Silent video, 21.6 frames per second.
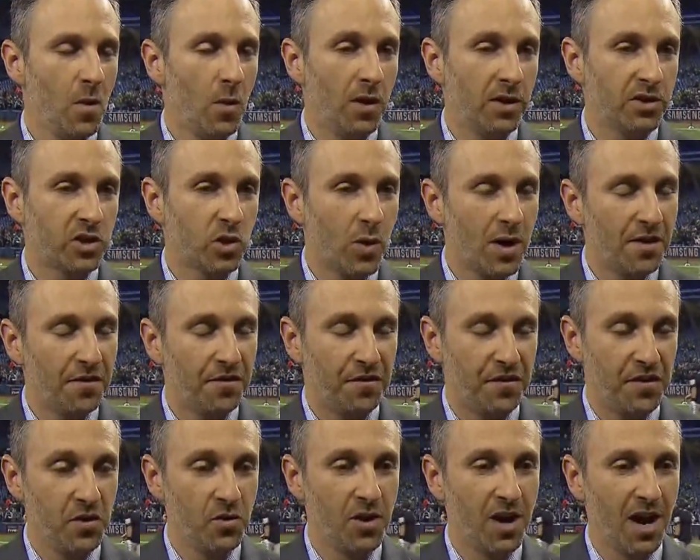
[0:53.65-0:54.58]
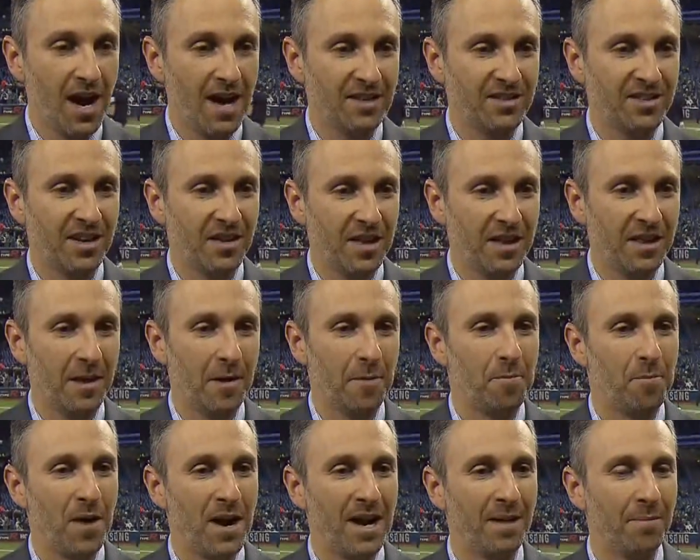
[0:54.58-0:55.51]
Well, there's quite a few guys I think
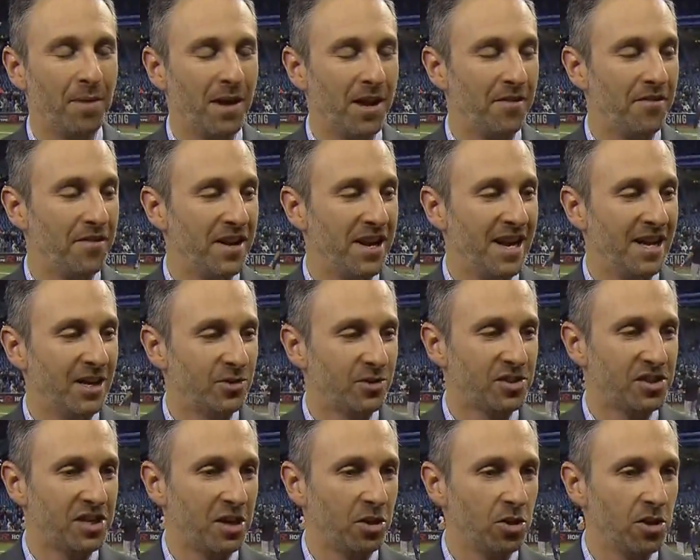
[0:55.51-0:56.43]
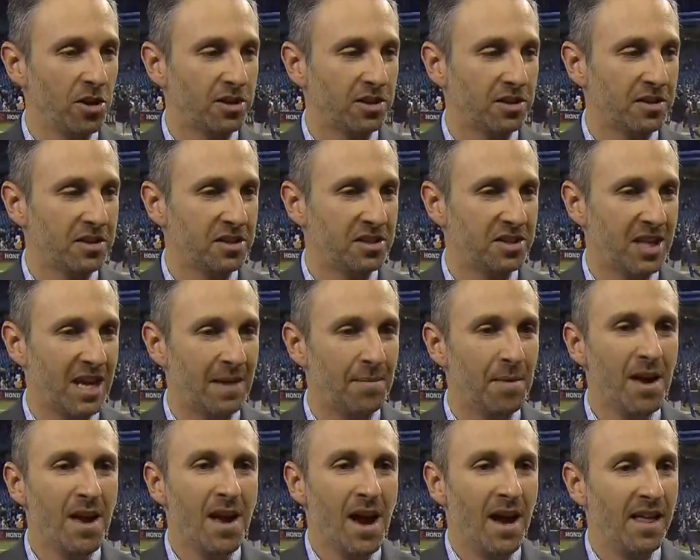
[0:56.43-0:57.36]
that bring a bit of an interesting look to this team.
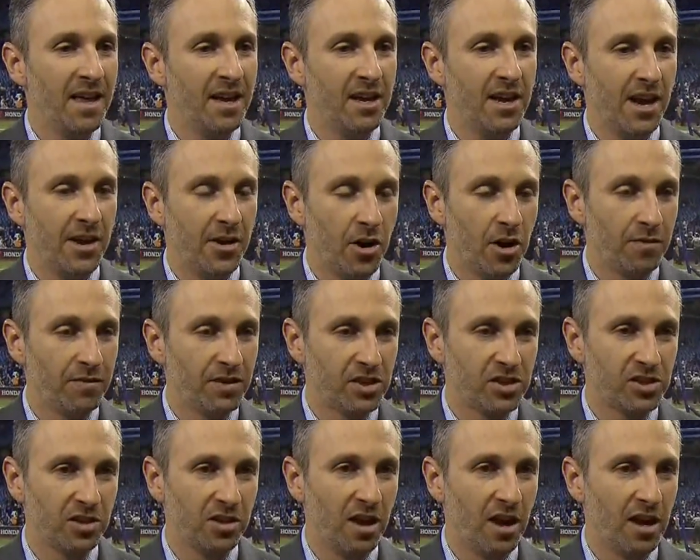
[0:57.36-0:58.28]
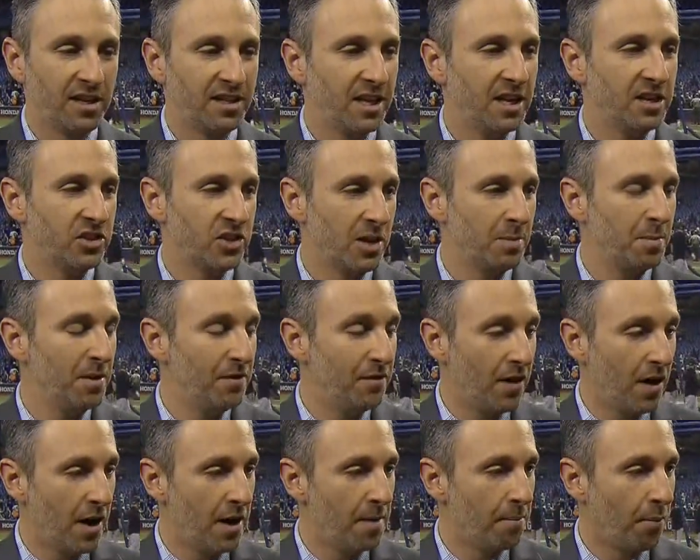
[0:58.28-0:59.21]
Yeah. I think Yangervis Solarte is going to be
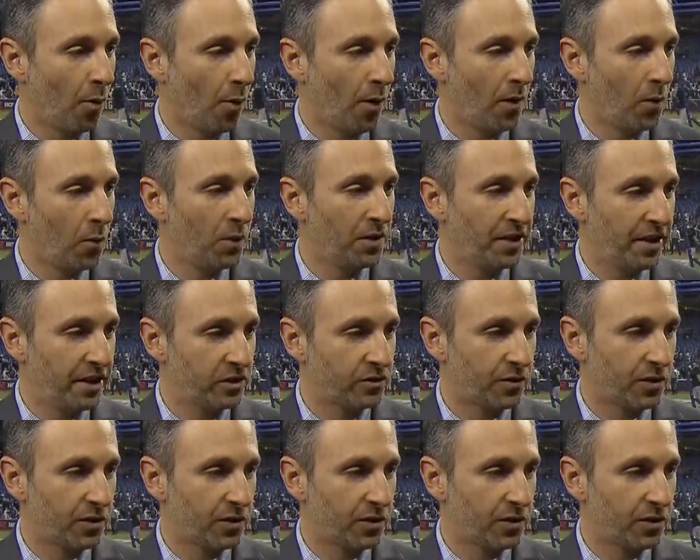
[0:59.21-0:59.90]
very important with his